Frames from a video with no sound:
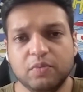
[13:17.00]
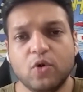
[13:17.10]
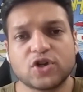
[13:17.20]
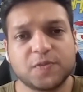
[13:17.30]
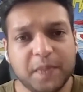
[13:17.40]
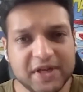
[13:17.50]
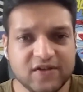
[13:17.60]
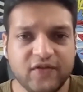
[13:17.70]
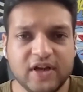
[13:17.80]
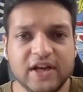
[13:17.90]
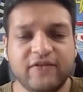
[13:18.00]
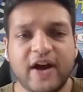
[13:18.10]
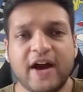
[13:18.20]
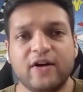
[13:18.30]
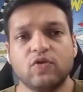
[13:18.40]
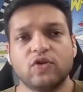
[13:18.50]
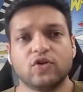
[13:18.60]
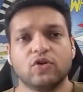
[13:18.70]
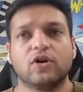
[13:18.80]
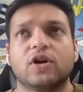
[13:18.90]
more specifically, if I had
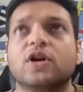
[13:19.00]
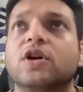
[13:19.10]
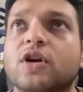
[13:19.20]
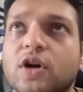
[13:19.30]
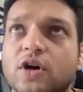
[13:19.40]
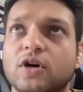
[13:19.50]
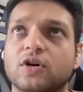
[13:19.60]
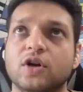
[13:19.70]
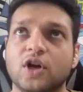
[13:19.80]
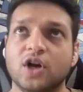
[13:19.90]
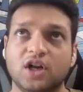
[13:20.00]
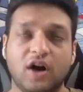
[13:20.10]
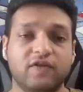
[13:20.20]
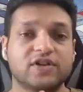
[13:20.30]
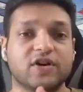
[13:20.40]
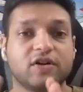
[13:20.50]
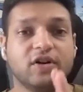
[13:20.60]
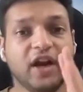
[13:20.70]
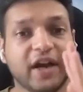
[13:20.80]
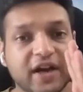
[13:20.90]
to, cover
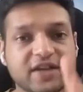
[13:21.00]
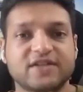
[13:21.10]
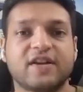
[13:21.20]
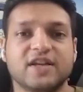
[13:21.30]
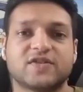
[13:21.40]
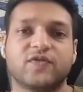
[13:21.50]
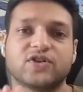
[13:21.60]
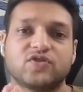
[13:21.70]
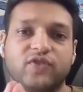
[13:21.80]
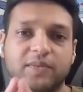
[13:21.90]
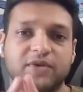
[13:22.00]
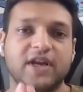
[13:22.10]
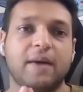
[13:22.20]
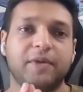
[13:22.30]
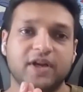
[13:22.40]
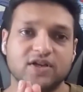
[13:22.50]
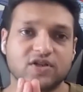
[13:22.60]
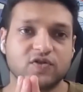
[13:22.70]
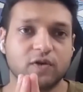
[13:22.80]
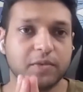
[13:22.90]
certain industries which Web3
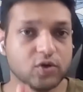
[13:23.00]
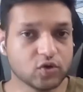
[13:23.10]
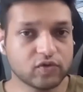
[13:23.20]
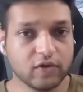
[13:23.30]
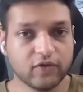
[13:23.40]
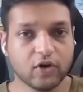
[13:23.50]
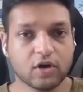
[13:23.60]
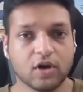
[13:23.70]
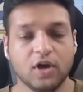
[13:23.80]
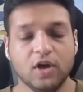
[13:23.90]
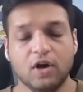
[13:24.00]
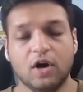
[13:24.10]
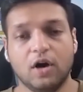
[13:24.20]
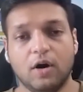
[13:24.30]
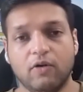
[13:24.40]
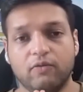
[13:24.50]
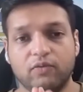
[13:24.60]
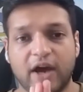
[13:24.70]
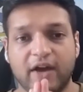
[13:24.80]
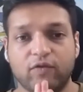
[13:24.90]
applications will be useful for,
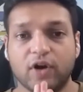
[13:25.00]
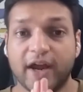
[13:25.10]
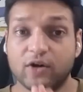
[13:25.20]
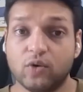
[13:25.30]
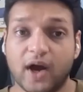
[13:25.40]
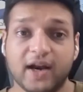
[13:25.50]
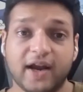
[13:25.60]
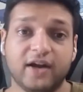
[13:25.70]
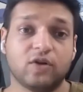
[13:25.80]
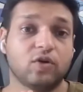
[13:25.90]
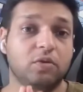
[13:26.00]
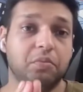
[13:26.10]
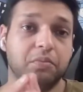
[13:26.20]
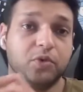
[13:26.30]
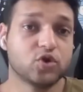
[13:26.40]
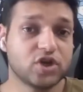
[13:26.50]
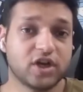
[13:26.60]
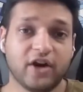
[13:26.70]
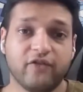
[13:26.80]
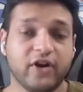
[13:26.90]
I would like to highlight,
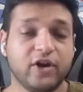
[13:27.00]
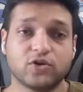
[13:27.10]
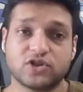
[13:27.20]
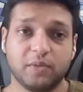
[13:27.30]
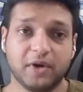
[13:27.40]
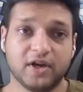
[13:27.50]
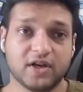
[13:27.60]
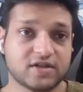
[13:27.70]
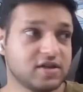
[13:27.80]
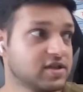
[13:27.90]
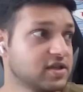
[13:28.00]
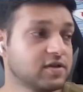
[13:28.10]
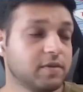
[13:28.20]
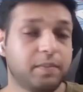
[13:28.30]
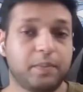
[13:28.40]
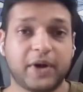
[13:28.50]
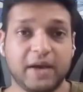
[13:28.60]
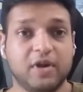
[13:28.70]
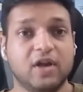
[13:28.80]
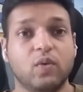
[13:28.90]
music and video streaming industries as the
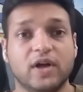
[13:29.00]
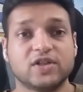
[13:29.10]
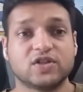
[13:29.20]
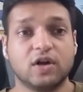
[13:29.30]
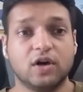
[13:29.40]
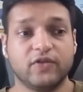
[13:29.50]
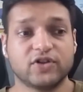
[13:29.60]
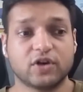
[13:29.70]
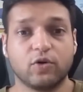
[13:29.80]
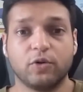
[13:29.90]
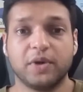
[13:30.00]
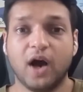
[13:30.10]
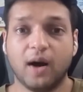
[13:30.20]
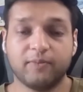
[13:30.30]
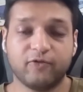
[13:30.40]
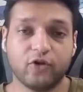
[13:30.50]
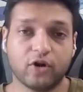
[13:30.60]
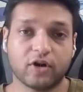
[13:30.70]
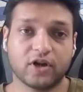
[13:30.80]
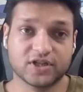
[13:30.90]
primary ones which are going to be up
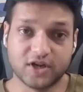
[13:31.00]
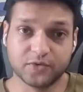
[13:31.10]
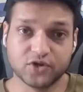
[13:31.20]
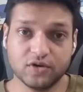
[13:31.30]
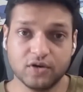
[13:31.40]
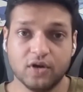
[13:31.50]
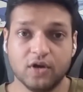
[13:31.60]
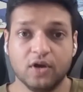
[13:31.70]
for disruption.